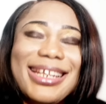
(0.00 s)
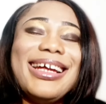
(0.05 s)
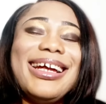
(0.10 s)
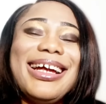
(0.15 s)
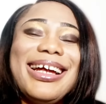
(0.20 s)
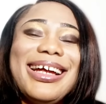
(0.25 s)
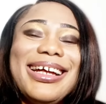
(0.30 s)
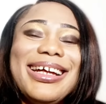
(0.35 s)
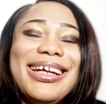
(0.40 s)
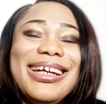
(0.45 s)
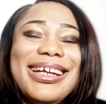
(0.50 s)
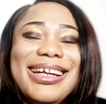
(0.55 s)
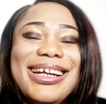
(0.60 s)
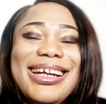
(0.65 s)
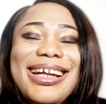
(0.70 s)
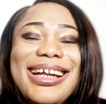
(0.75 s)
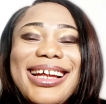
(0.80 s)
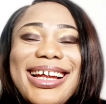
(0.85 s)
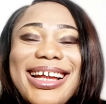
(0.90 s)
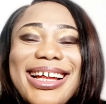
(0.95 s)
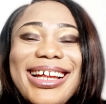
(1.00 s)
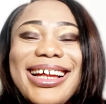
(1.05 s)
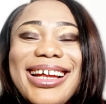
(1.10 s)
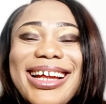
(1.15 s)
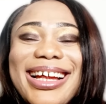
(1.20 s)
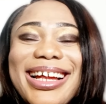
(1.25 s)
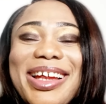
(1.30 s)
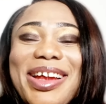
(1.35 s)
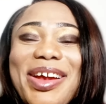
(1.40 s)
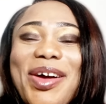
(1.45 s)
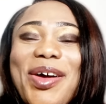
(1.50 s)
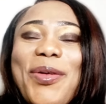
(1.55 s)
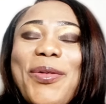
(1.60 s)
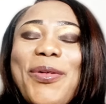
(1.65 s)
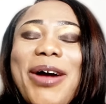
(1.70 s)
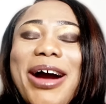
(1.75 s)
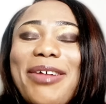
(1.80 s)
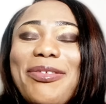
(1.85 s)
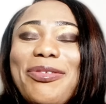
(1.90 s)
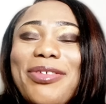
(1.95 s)

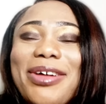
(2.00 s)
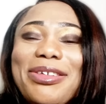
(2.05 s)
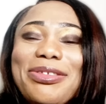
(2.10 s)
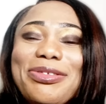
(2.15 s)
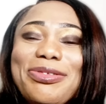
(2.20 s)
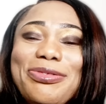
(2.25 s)
what I found